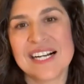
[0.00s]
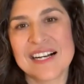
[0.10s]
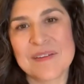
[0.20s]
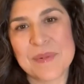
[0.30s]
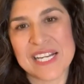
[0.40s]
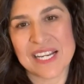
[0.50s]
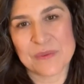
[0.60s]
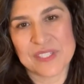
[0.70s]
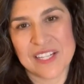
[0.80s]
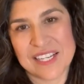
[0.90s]
uh, but I
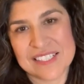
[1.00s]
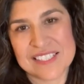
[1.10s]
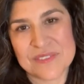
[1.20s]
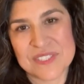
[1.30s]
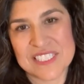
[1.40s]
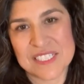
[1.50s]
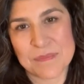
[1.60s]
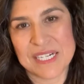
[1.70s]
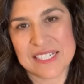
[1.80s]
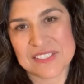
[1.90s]
realized it was in a
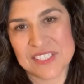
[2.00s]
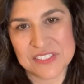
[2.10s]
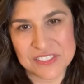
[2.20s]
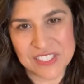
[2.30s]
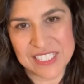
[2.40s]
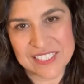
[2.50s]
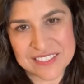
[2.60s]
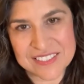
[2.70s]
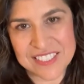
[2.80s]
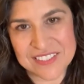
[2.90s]
box under like
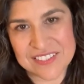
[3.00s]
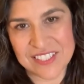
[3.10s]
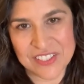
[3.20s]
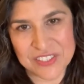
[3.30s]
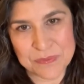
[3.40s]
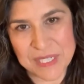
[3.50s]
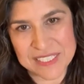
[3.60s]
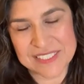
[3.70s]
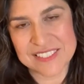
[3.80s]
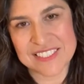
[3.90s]
six other
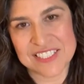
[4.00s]
boxes.